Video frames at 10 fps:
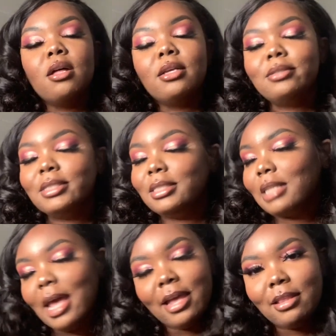
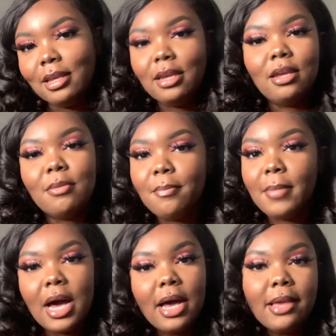sadly
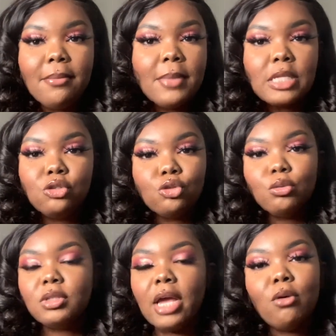my
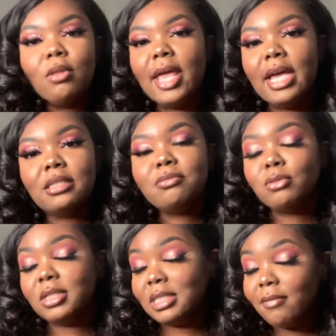menstrual cycle lasts
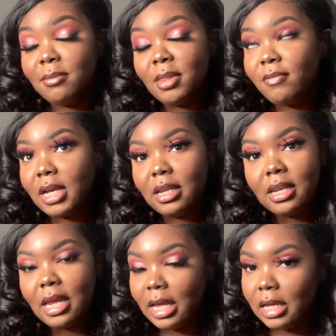for 7
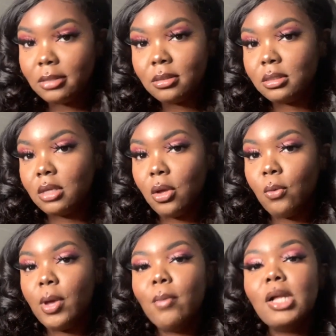motherfucking days.
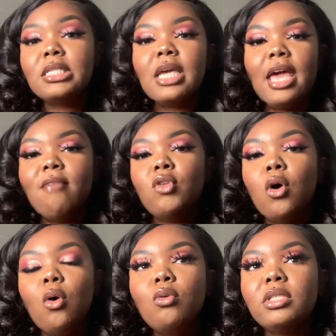So it wasn't heavy the
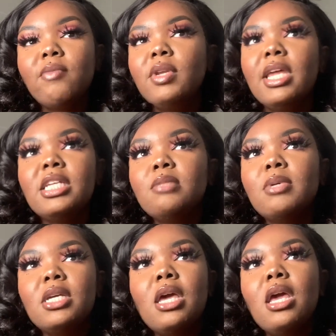whole 7 days,
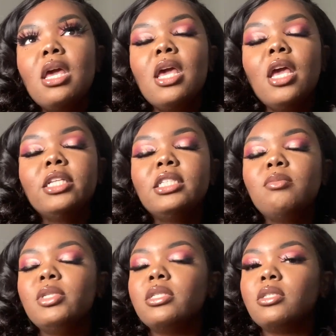but it just
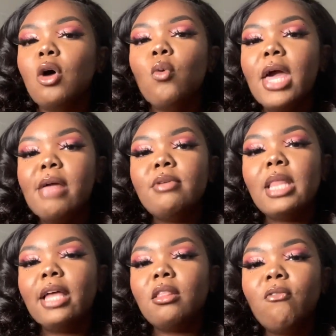be so heavy
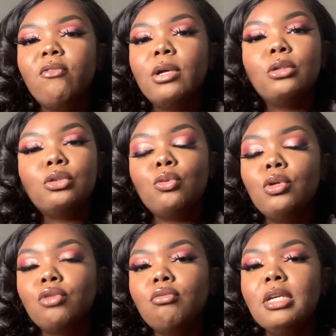like the first
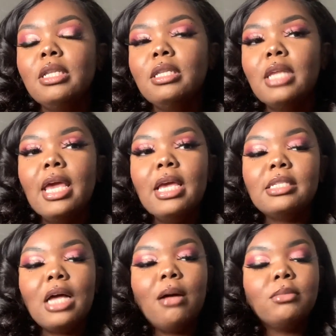2 to 3
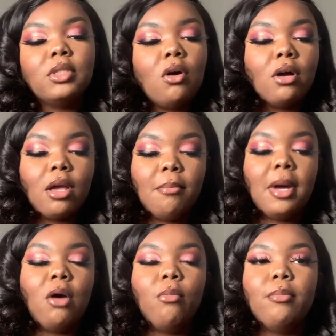days. I'm talking
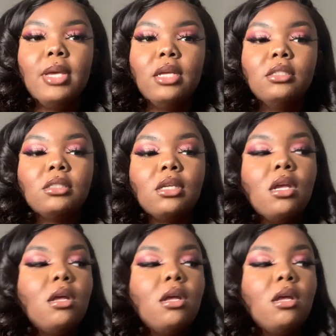about, bitch,